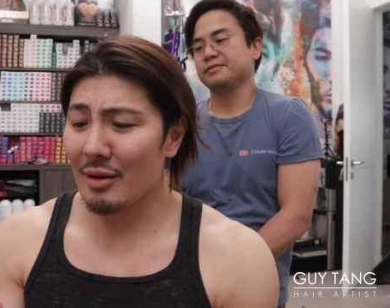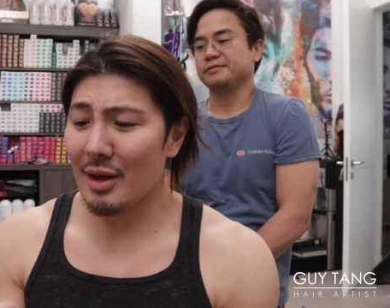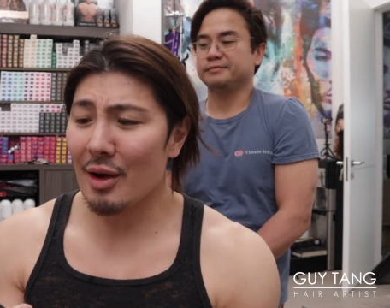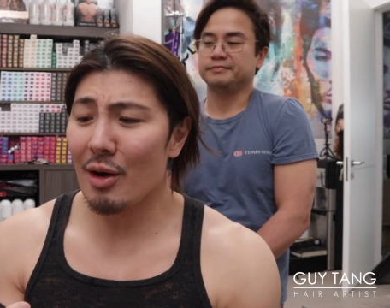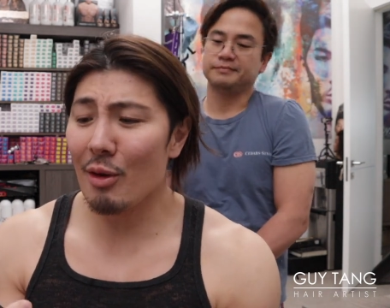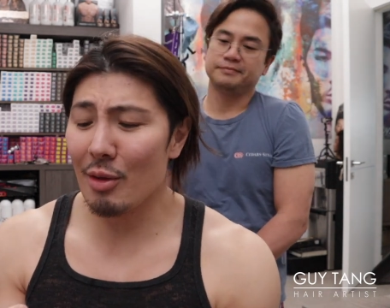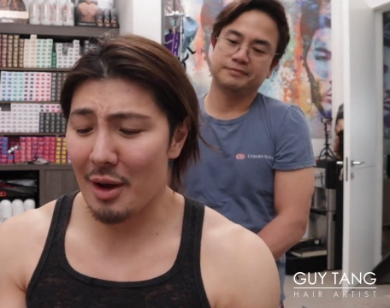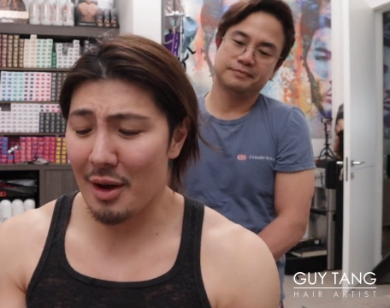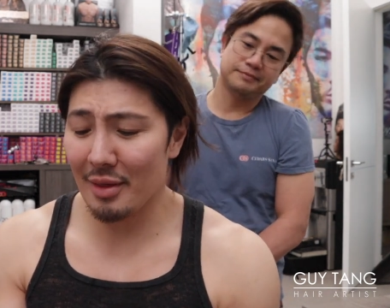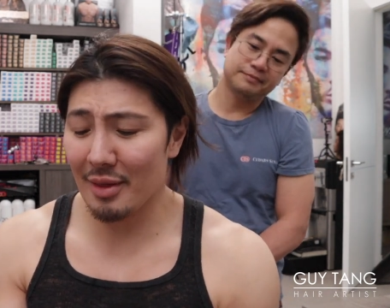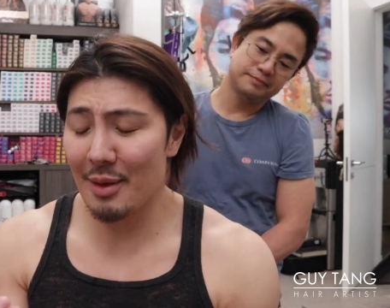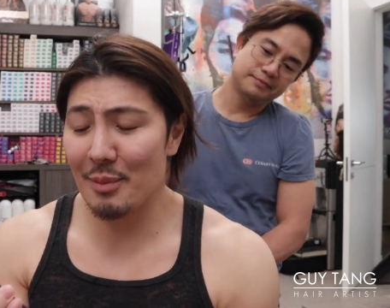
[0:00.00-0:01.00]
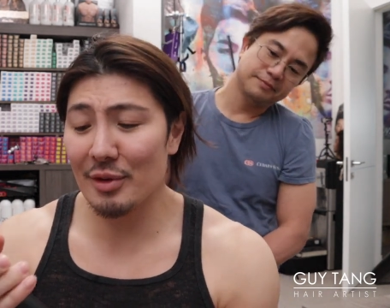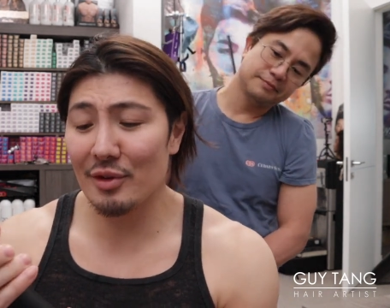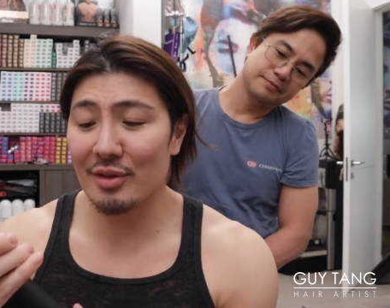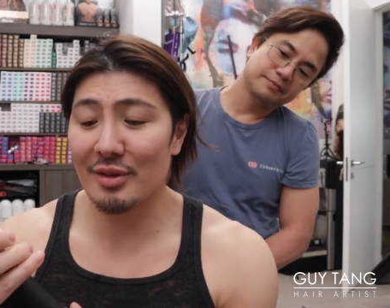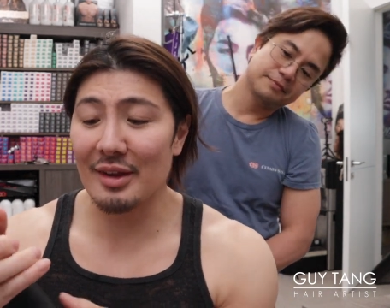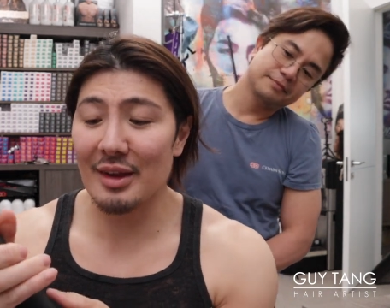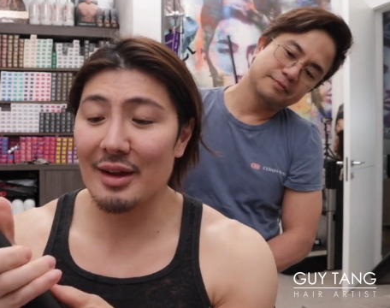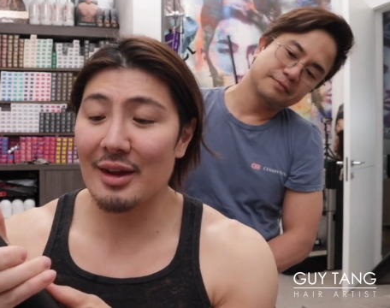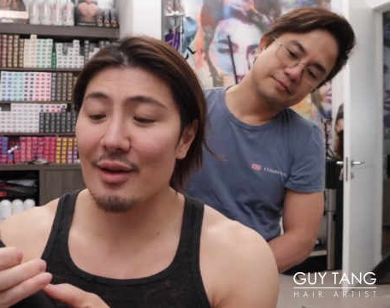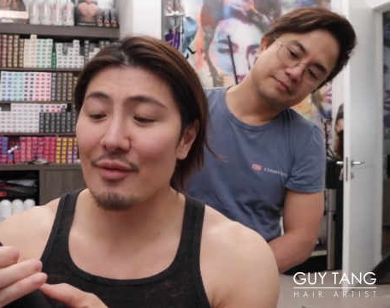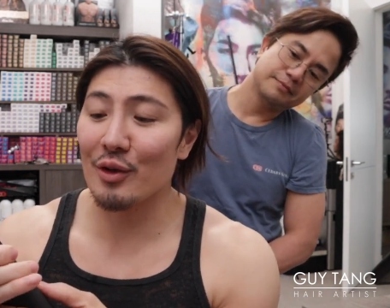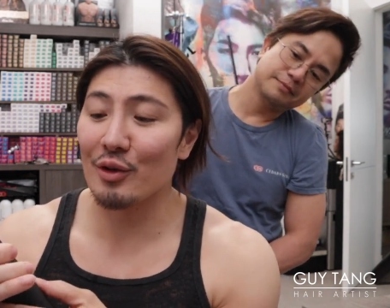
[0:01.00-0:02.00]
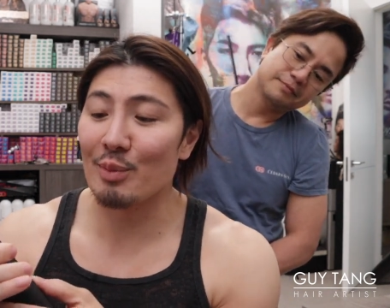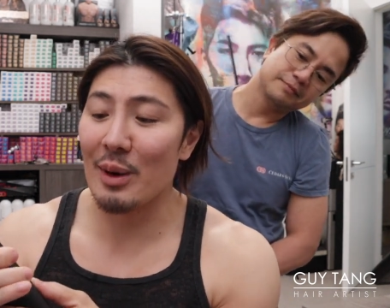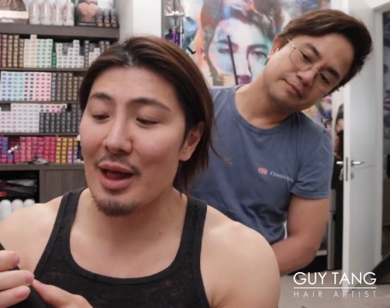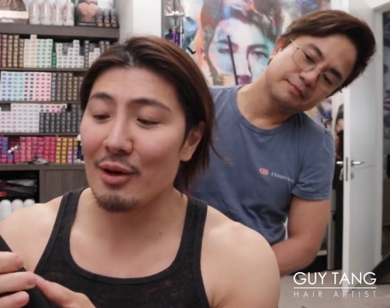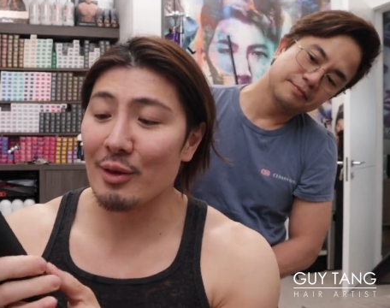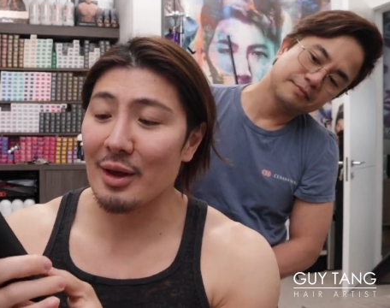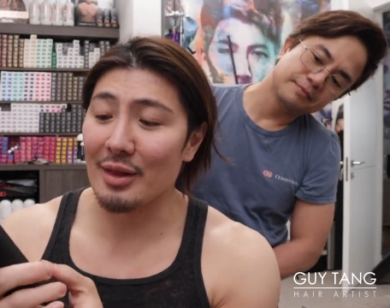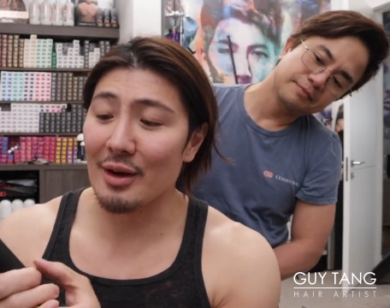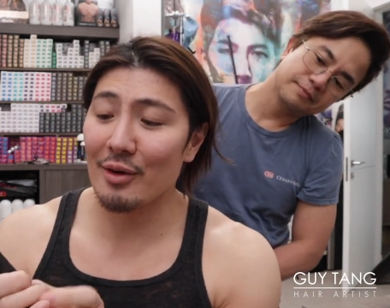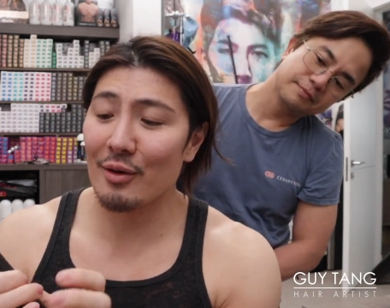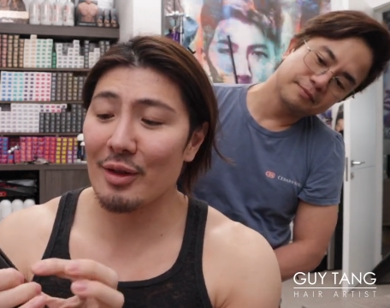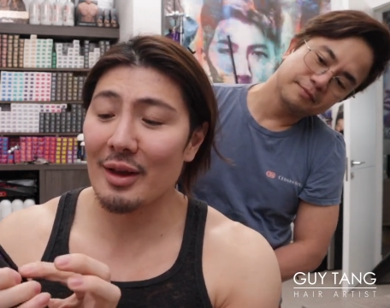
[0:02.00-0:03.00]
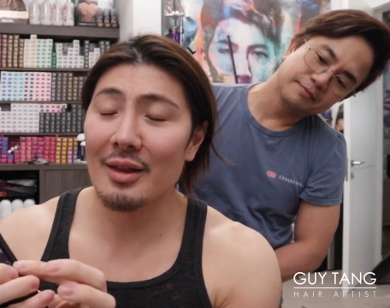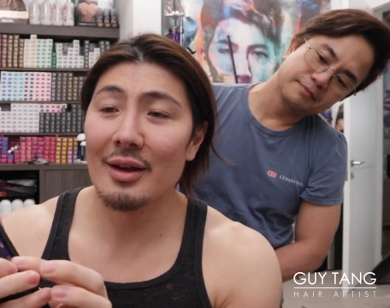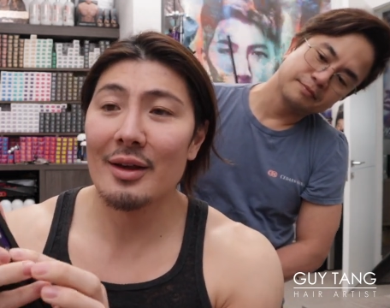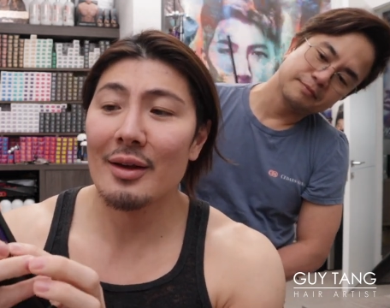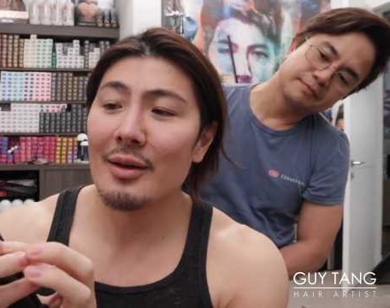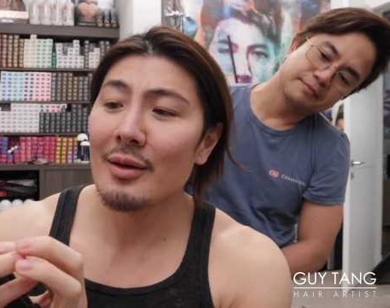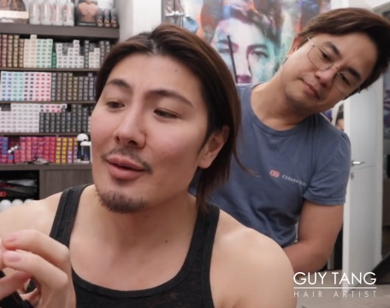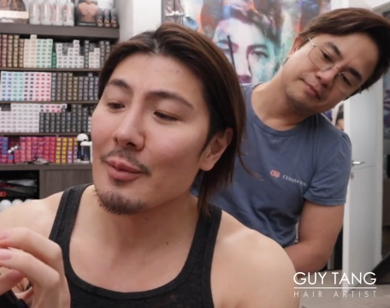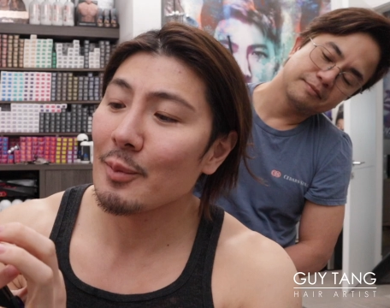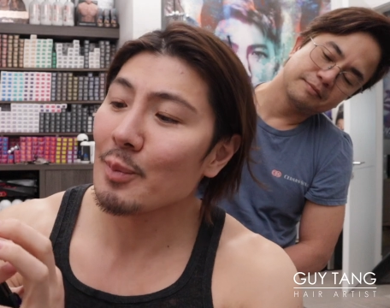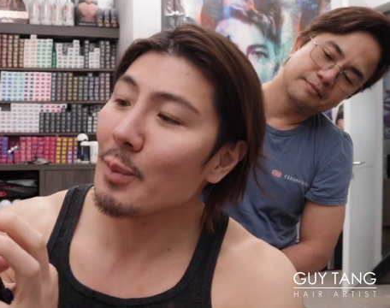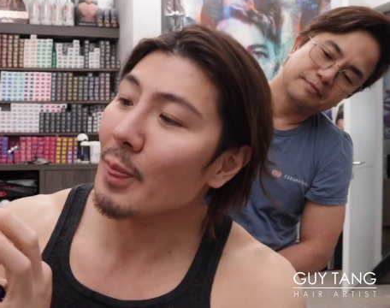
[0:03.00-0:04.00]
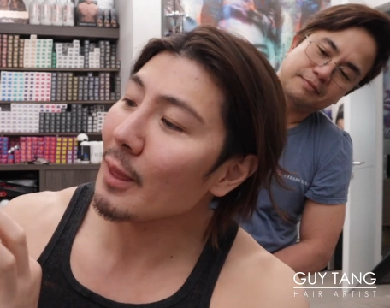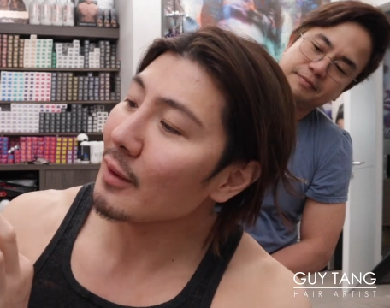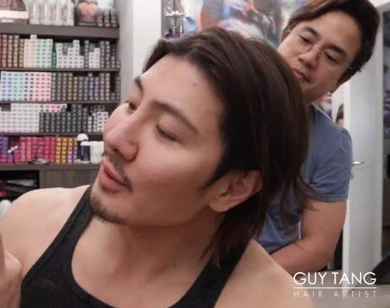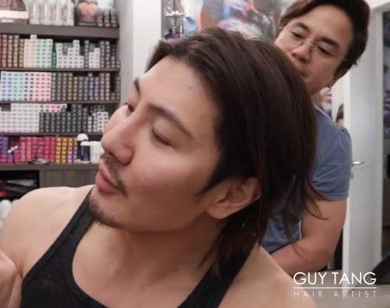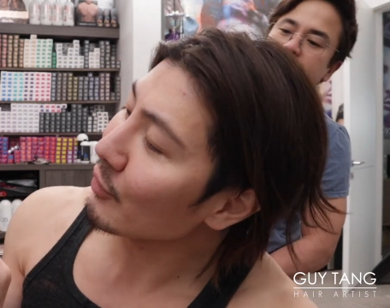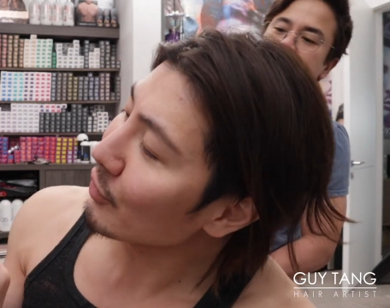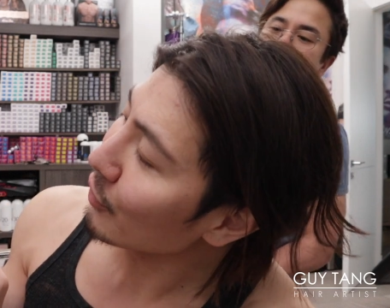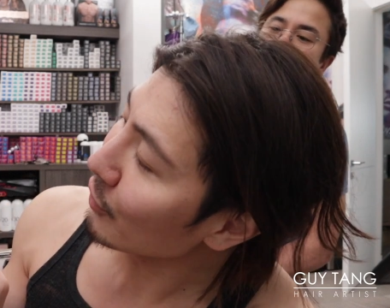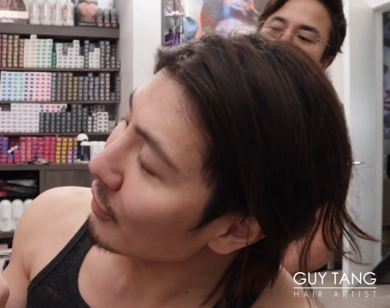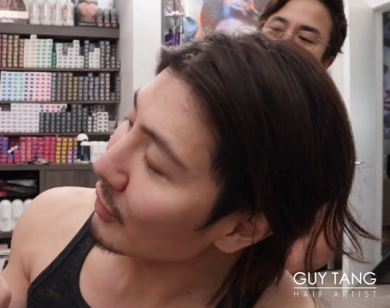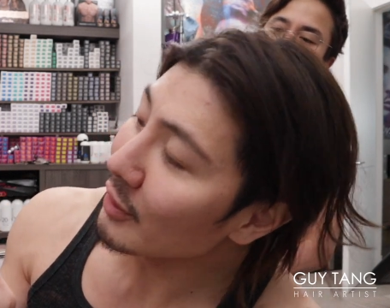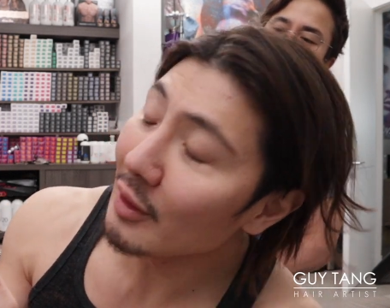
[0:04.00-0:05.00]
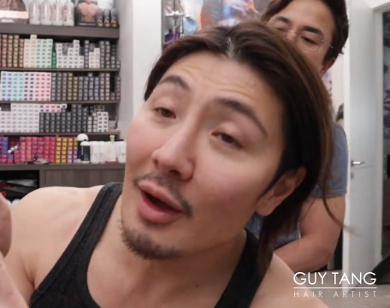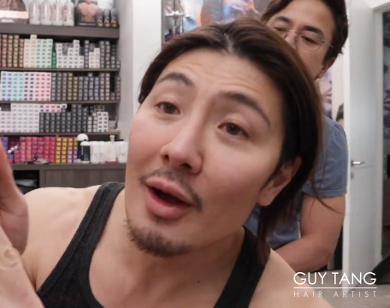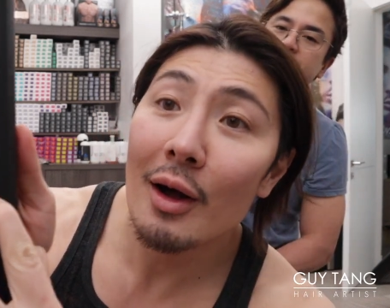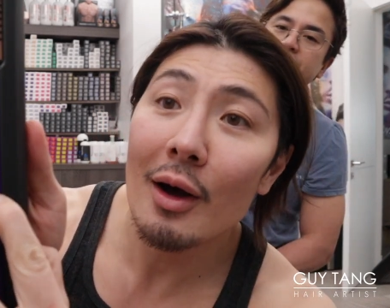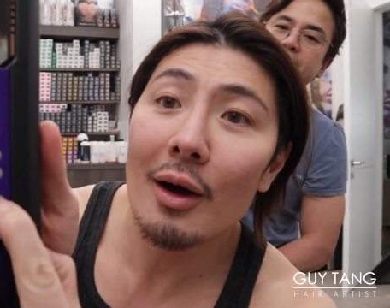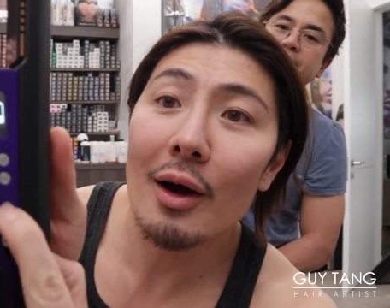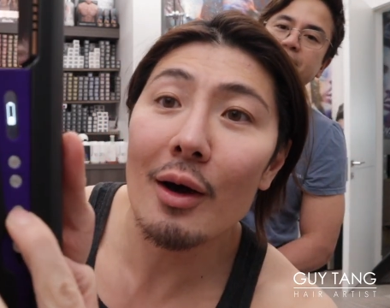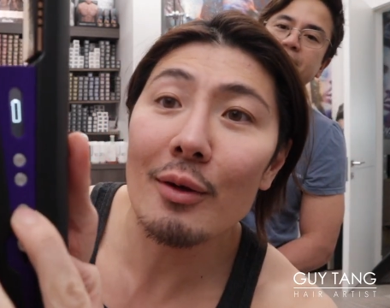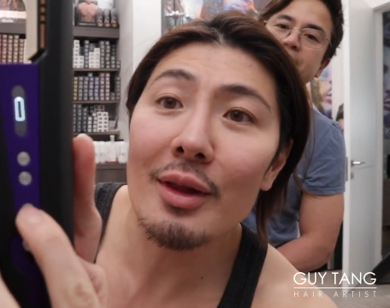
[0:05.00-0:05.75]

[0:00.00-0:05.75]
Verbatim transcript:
Speaker 1: okay, hold on. Let me just see if there's battery in there. Hold on. Let's see it turn on. Oh